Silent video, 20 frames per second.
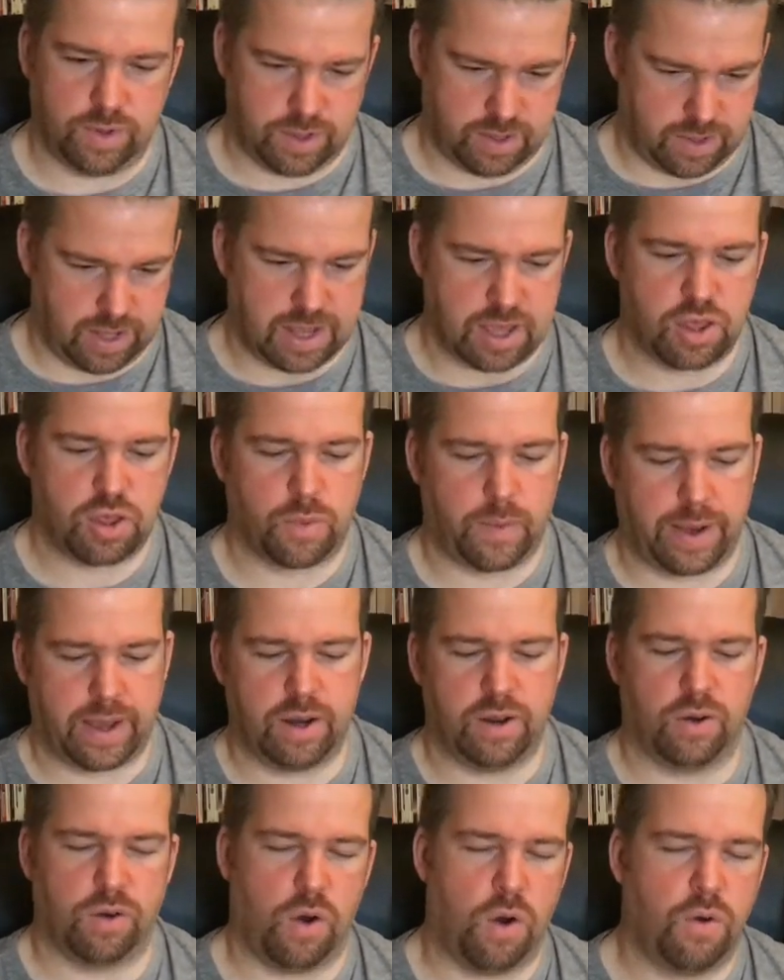like
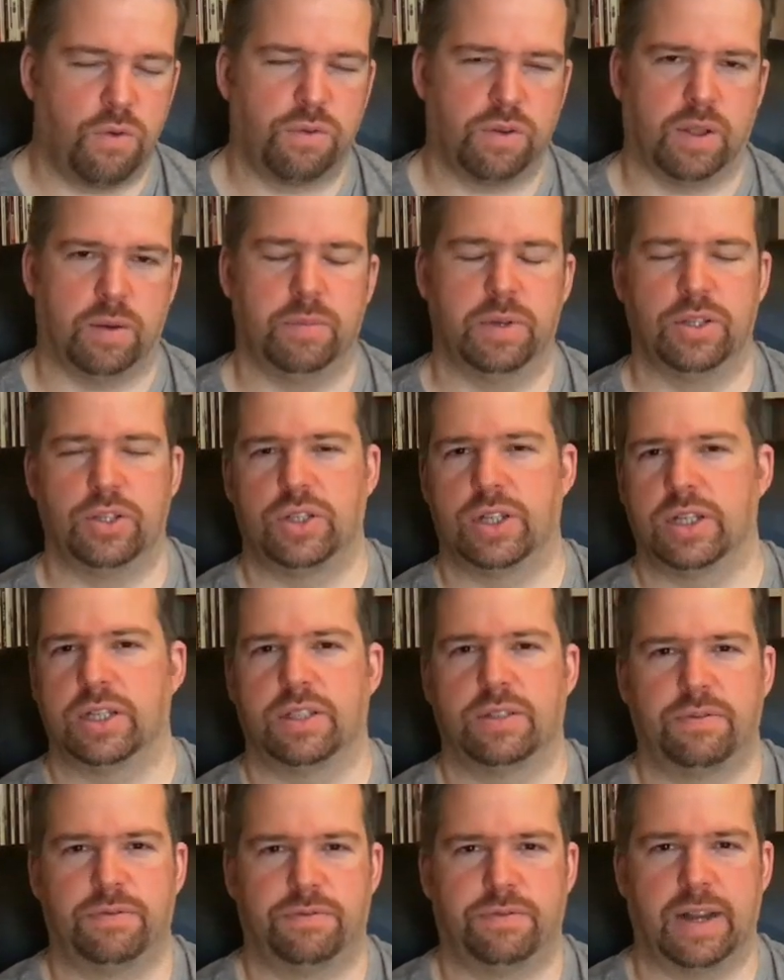swinging a golf club is
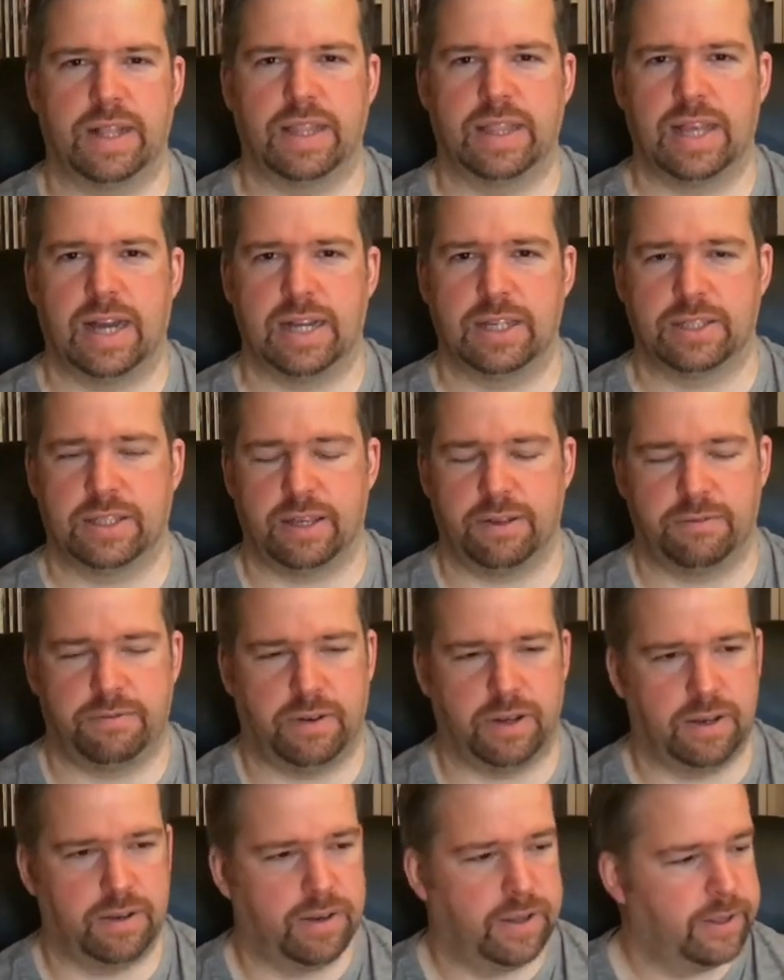just fantastic
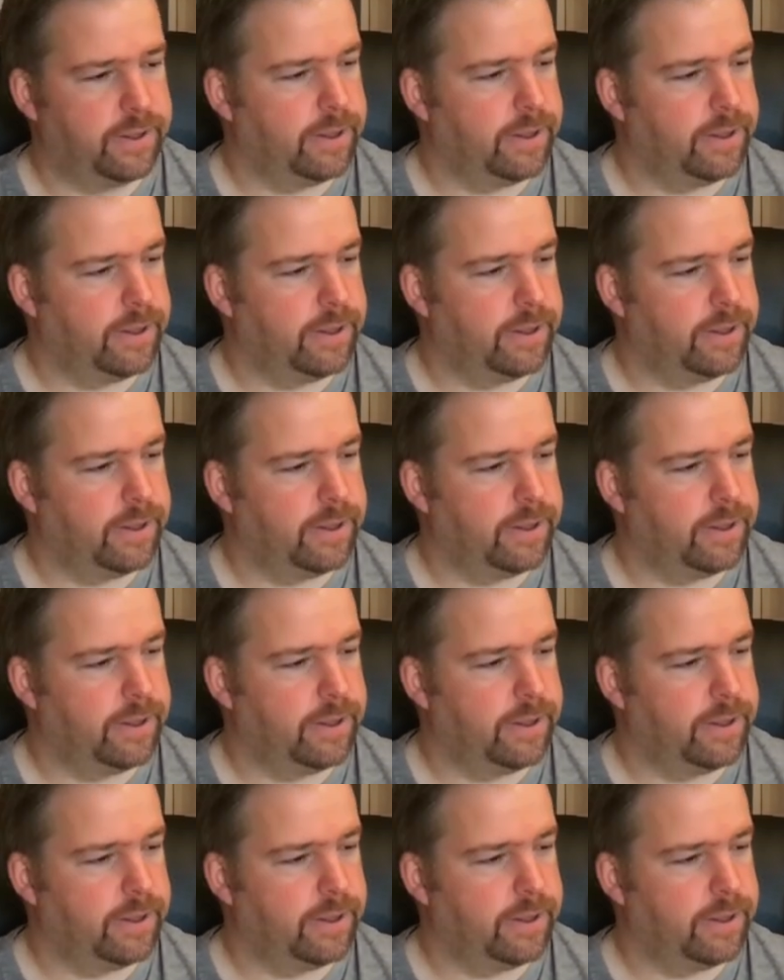fun.